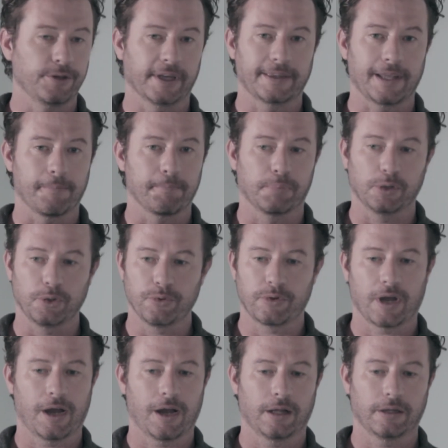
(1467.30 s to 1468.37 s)
you get that
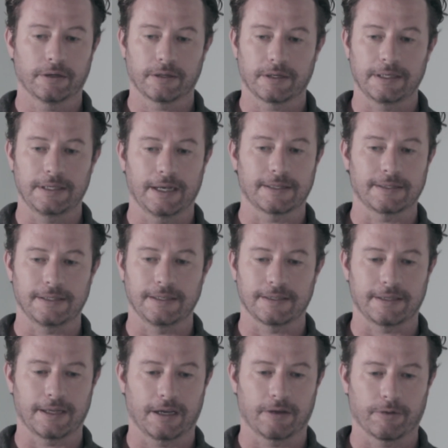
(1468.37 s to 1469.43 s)
blue-collar, gutsy
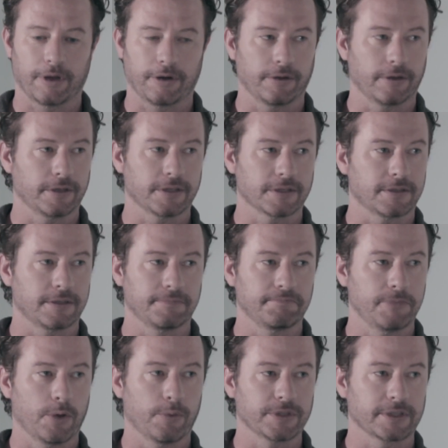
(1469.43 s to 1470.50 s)
style runner that just
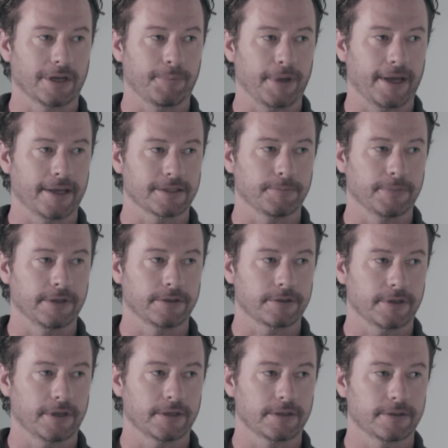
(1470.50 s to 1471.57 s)
no one's going to pass him in the
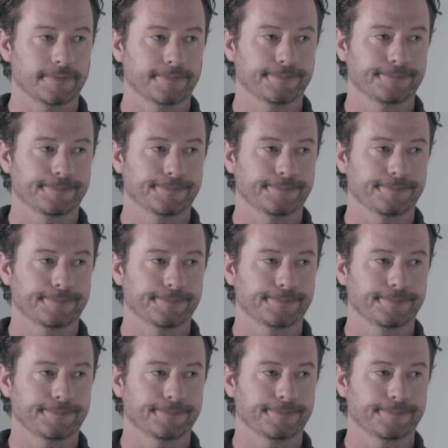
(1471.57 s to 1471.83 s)
stretch.